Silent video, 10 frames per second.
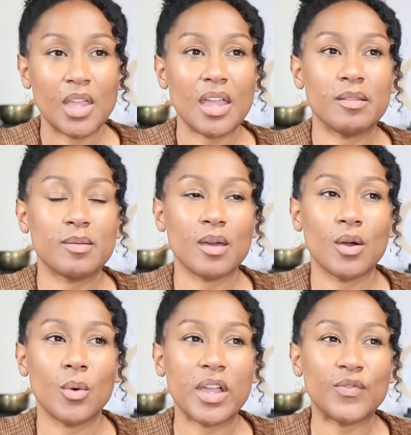And
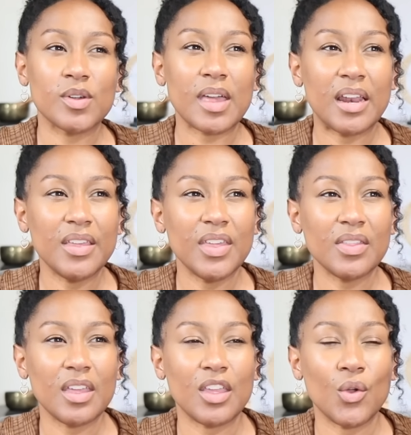so if there's anything
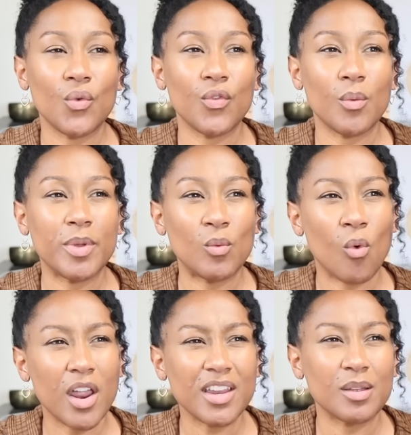that you've been
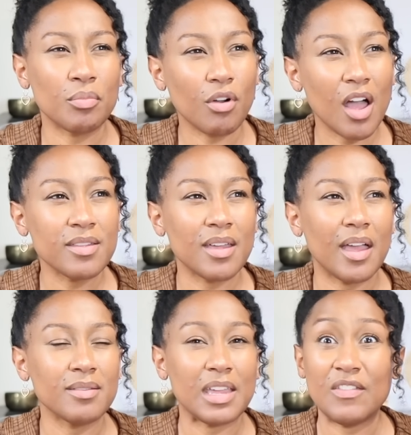wanting to
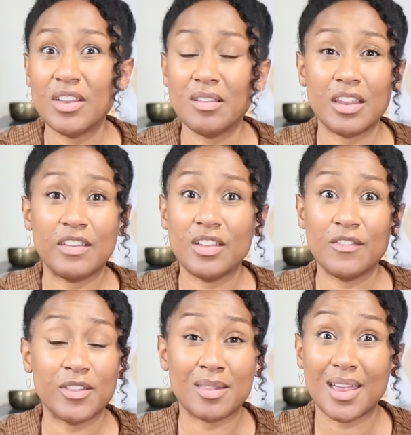process, even
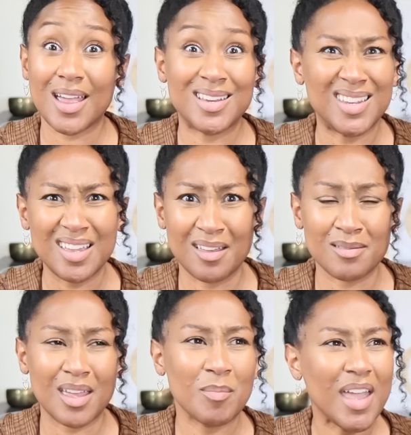if it's like
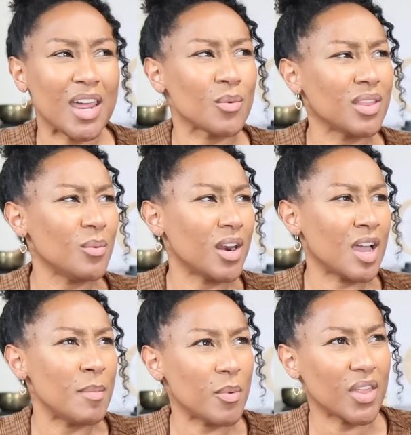ideas, like, man, I really want to
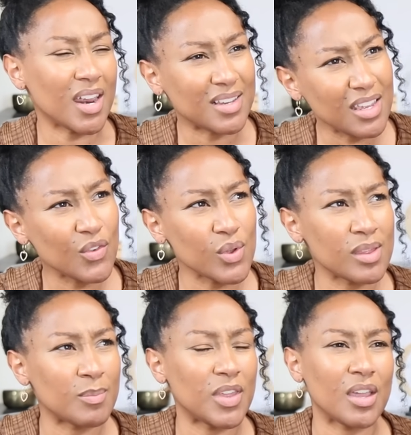come up with an idea for
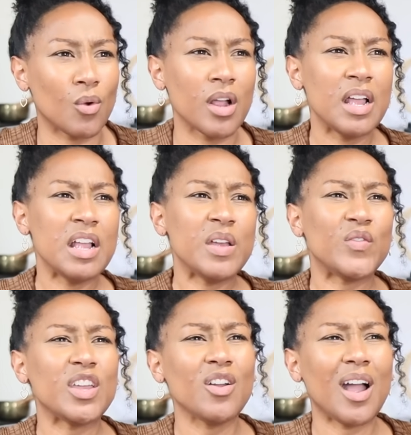something, or
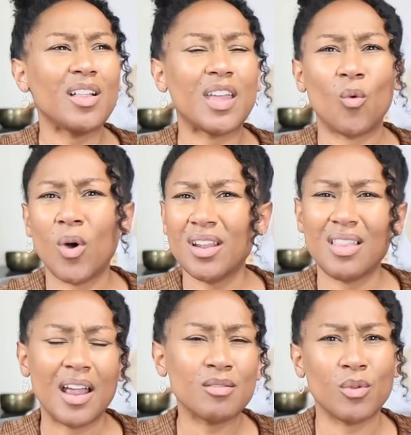figure out like what
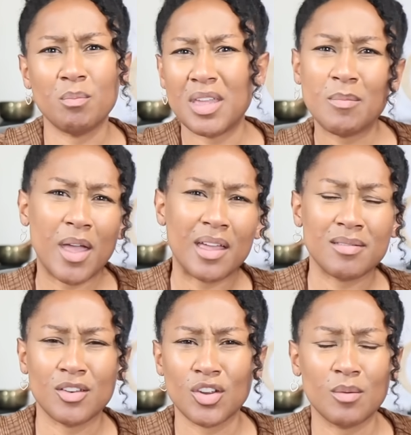aligns with me
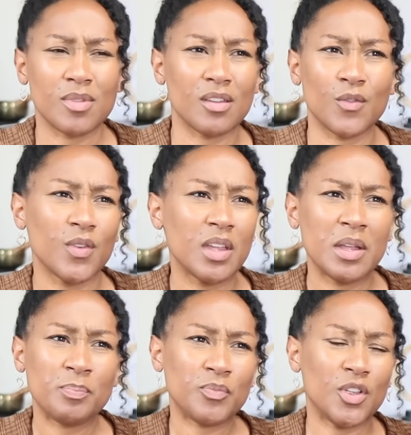best in terms of,
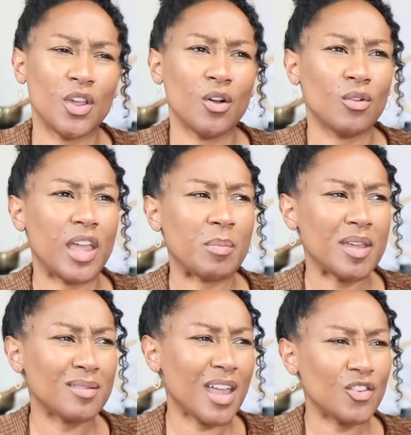you know, like
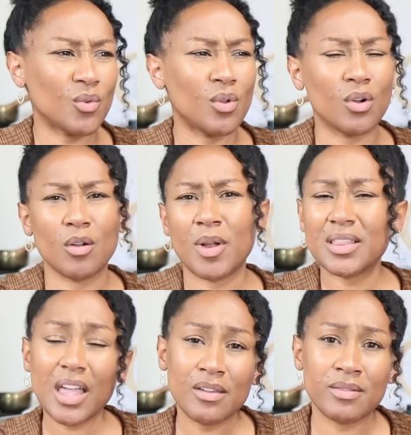my schedule or my
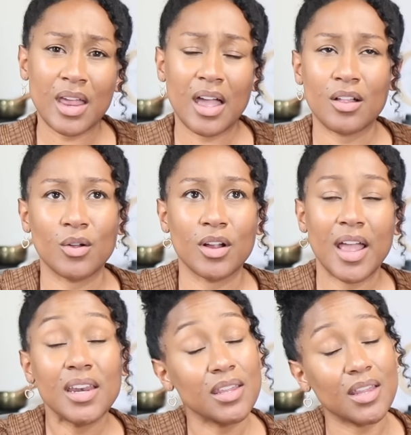lifestyle or
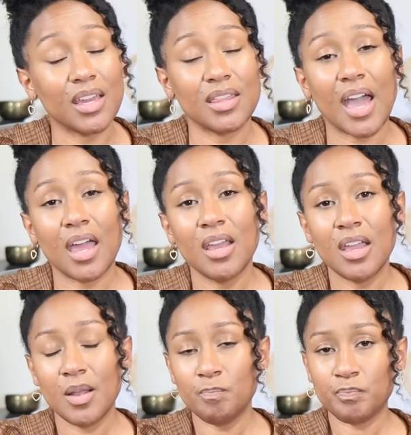anything like that,
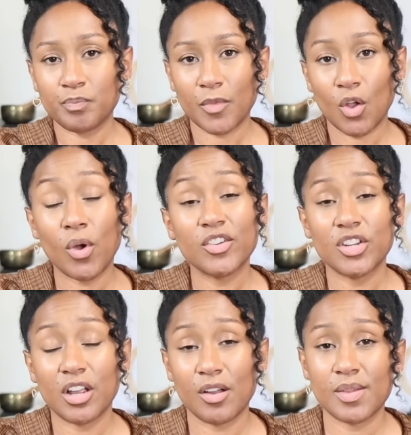
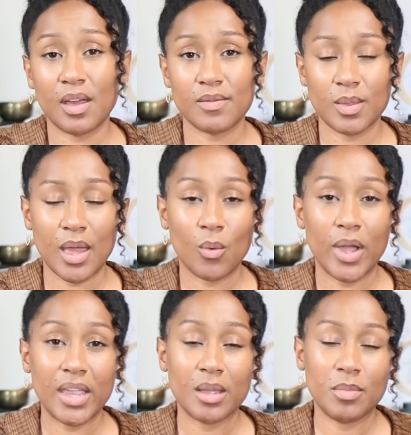questioning ourselves in that
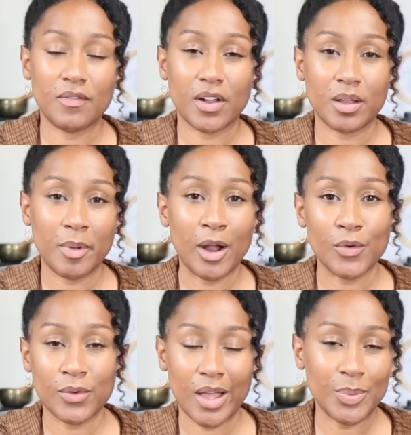way can be very
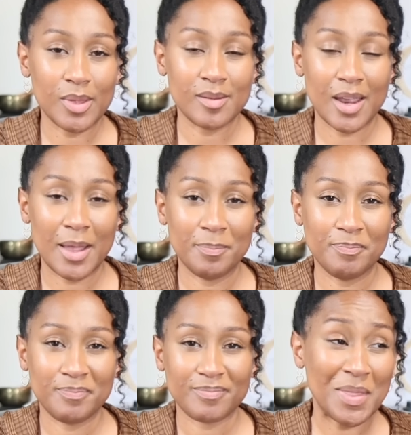powerful at this time.
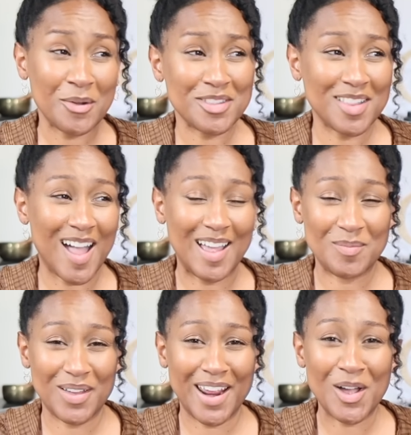That was a
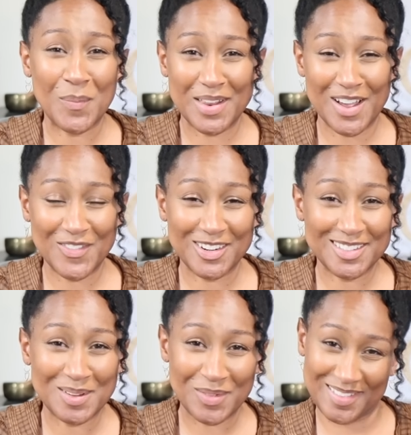lot, but I hope it
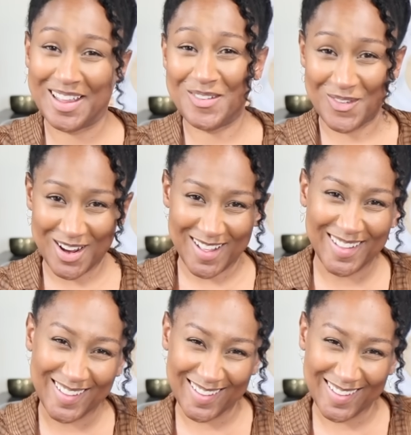offered some insight for y'all.